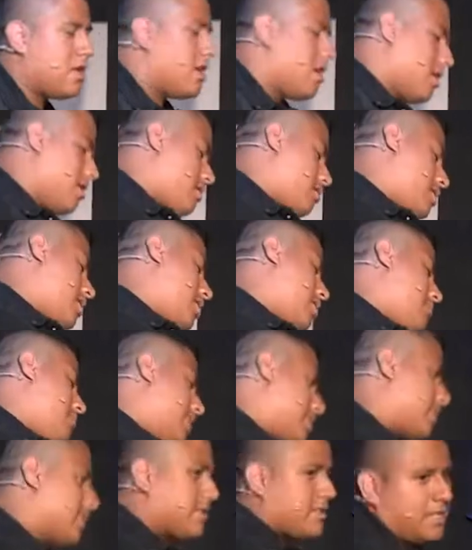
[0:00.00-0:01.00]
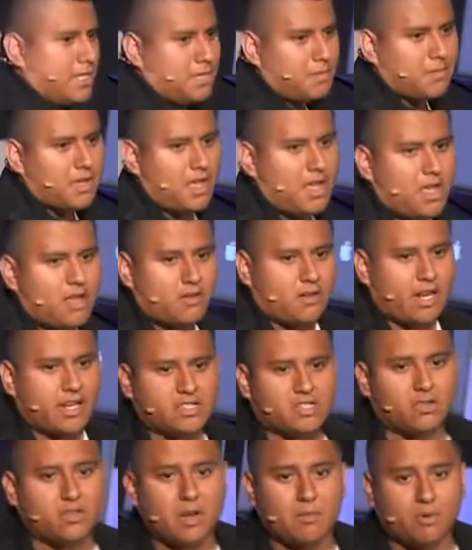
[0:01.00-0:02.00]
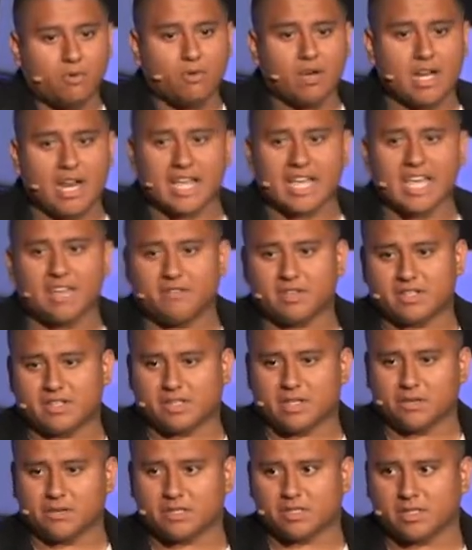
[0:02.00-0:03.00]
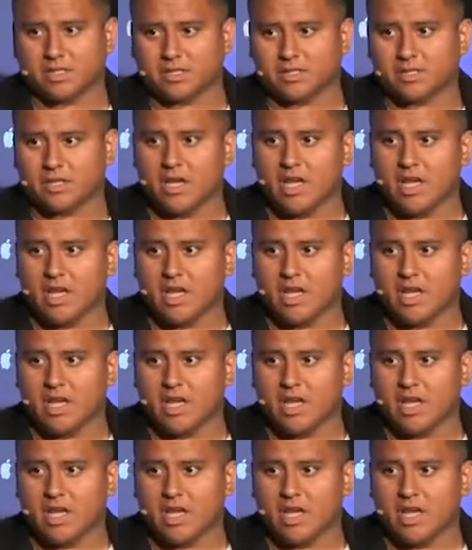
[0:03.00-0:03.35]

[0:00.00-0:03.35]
okay, back to sleep, right? So number one, I gave excuses.